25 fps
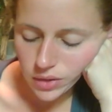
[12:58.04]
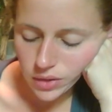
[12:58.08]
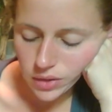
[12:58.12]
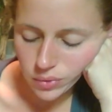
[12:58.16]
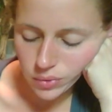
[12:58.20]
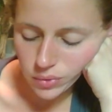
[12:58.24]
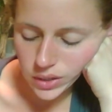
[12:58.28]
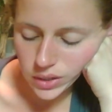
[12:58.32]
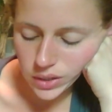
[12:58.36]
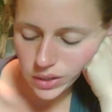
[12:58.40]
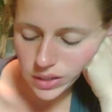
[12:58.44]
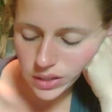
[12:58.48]

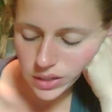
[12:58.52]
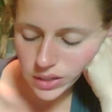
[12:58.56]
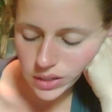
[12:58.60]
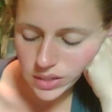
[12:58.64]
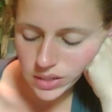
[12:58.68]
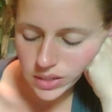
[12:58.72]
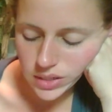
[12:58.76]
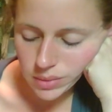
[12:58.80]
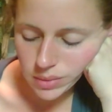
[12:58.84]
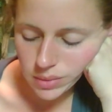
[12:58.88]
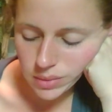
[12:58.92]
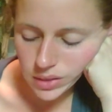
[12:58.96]
3, a
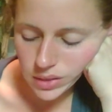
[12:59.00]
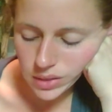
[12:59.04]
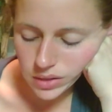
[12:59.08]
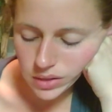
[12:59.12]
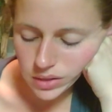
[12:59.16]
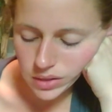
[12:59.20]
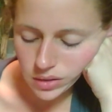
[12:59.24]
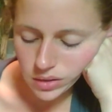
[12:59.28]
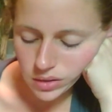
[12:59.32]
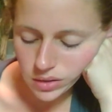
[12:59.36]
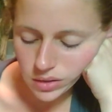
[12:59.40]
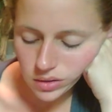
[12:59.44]
statement that
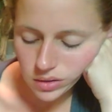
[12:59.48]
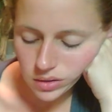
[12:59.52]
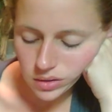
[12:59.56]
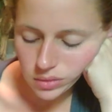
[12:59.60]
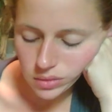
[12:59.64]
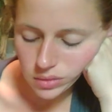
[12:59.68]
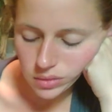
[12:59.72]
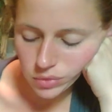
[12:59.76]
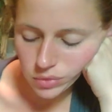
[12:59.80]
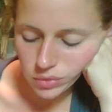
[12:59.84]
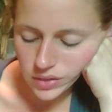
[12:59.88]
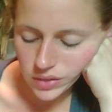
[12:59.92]

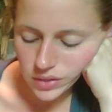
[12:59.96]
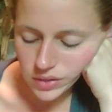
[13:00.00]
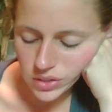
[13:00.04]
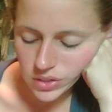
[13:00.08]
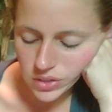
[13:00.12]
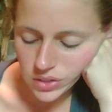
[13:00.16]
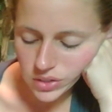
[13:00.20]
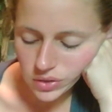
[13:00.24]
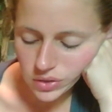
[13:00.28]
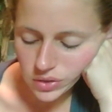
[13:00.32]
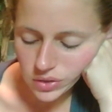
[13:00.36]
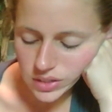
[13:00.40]
provides
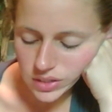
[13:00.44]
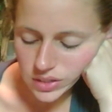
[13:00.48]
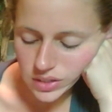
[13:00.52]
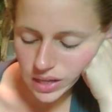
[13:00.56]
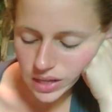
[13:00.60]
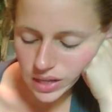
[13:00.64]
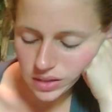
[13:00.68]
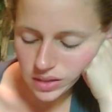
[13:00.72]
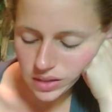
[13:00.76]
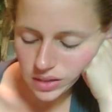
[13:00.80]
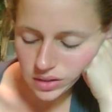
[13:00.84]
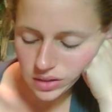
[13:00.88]
a notice
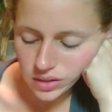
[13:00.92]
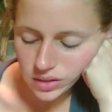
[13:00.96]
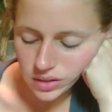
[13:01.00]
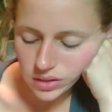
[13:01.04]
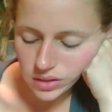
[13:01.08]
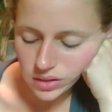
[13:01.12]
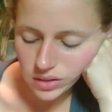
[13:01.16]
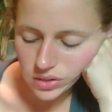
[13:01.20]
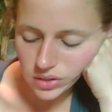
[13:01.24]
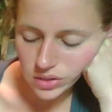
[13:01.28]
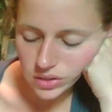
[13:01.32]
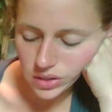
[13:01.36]
that
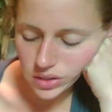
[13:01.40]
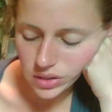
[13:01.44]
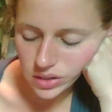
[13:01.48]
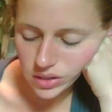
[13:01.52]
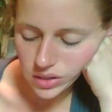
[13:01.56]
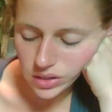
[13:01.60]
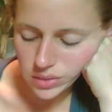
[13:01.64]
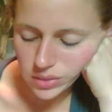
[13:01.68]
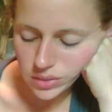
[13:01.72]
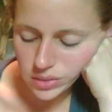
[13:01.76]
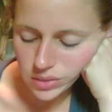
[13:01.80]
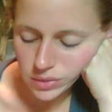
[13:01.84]
to the
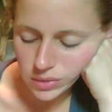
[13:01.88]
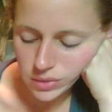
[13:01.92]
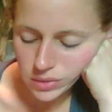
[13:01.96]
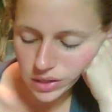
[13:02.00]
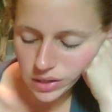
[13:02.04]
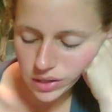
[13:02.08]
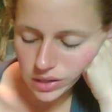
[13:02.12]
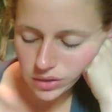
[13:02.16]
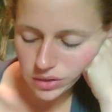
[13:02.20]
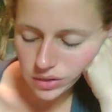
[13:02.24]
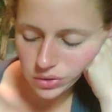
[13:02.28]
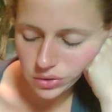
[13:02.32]
customer
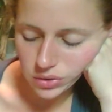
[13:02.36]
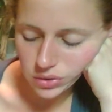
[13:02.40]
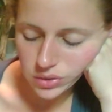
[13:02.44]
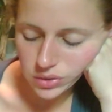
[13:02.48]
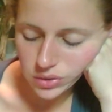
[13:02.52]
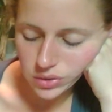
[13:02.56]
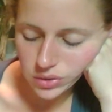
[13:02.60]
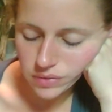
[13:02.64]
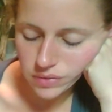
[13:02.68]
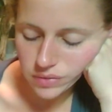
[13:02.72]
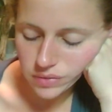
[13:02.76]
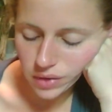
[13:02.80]
that
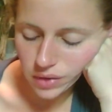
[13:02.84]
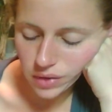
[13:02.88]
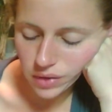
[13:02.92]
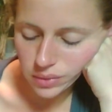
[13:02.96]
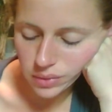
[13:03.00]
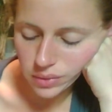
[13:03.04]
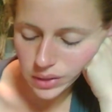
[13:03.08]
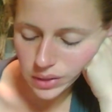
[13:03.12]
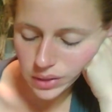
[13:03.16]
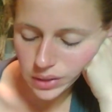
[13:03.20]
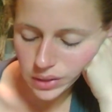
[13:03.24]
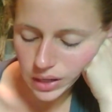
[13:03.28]
includes the
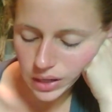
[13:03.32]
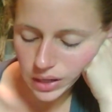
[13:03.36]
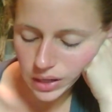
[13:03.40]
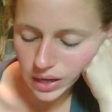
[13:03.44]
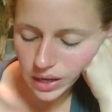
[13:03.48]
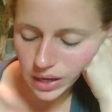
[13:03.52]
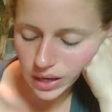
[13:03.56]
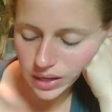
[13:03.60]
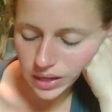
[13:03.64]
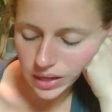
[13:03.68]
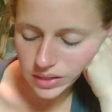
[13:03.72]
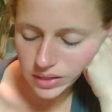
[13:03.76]
following.
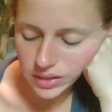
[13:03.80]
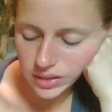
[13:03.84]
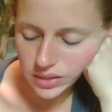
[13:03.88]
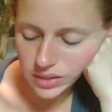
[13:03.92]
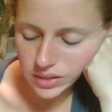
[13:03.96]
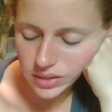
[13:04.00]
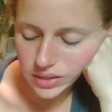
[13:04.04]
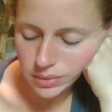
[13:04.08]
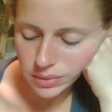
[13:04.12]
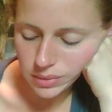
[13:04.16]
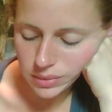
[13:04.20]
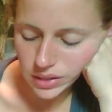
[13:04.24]
A, a
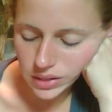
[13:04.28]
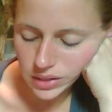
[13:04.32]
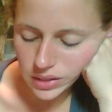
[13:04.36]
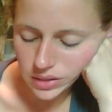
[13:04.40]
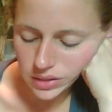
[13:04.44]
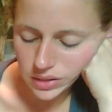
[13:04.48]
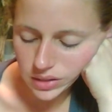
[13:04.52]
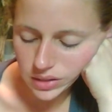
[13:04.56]
statement that